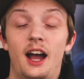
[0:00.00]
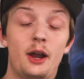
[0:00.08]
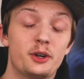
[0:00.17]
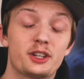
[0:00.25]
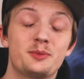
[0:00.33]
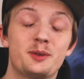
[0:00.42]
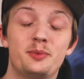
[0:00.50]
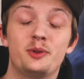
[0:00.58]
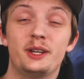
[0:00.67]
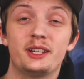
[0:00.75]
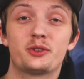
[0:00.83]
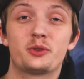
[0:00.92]
I recommend
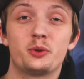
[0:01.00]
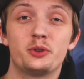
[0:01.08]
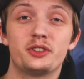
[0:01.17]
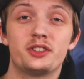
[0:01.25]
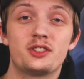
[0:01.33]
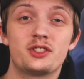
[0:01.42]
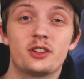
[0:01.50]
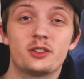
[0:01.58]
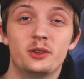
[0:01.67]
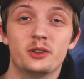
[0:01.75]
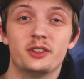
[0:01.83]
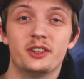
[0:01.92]
playing Krul in the
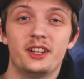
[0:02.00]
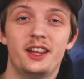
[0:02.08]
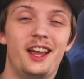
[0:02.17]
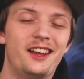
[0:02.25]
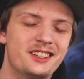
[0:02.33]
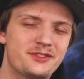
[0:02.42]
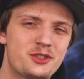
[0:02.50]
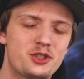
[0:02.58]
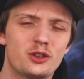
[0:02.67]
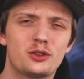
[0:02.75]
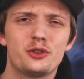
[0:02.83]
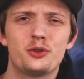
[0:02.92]
jungle. And as for
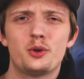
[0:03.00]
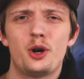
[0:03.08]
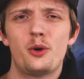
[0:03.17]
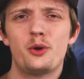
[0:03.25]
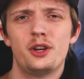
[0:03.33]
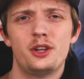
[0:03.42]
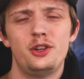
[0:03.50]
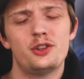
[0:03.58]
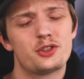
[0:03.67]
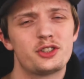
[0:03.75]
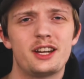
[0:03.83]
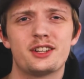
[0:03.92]
jungle duo, you
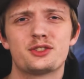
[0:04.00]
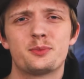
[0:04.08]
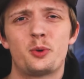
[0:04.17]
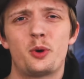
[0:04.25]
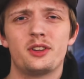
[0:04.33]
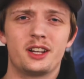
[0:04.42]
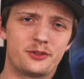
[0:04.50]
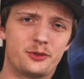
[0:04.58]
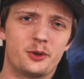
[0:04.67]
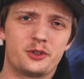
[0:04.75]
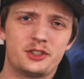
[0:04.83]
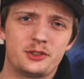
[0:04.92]
should get a support like
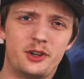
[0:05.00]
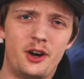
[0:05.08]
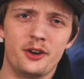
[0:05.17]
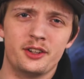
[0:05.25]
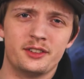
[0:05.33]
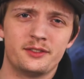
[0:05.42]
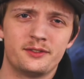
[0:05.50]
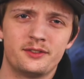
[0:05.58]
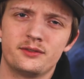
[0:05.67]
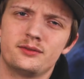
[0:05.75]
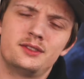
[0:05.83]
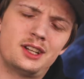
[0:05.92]
Fortress or Arden.
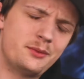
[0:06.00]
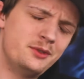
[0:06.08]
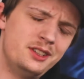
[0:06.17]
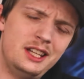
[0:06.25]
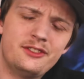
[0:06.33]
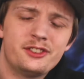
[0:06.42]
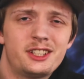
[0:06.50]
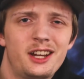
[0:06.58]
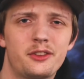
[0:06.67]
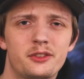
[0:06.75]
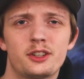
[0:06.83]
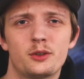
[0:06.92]
I mean, even
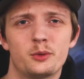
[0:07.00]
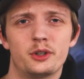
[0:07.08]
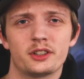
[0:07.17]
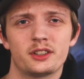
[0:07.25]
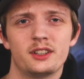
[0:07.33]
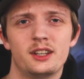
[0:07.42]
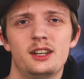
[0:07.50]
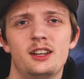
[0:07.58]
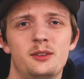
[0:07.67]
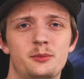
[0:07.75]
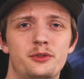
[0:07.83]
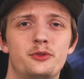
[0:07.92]
Catherine can work.
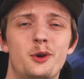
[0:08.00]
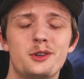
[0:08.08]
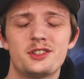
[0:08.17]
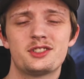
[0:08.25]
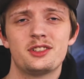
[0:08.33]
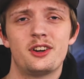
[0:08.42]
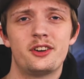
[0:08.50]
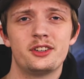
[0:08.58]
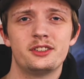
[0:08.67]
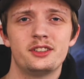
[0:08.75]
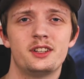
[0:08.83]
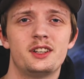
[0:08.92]
But Fortress and
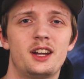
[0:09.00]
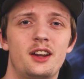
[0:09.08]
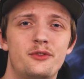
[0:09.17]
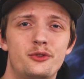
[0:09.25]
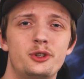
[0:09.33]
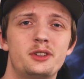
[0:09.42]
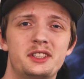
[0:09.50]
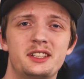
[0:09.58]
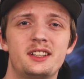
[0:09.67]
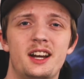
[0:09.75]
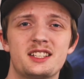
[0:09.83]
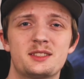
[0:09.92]
Arden have really
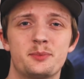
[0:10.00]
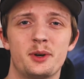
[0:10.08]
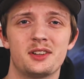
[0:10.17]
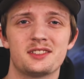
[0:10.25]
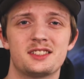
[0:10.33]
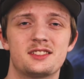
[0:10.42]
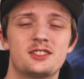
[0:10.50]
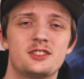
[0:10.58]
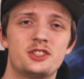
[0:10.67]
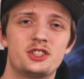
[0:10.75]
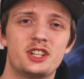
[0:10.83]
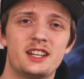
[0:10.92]
nice spells that
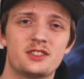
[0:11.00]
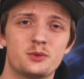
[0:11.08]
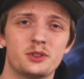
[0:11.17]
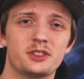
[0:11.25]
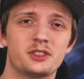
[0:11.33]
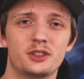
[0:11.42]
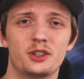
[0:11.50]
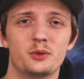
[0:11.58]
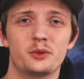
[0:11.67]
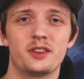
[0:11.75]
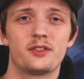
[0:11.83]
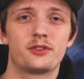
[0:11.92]
synergize really good
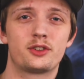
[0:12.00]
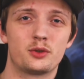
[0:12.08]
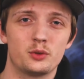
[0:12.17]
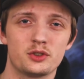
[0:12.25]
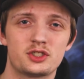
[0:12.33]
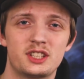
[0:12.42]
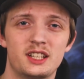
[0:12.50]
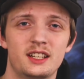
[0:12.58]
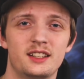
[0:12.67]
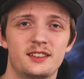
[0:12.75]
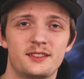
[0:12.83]
with Krul's kit.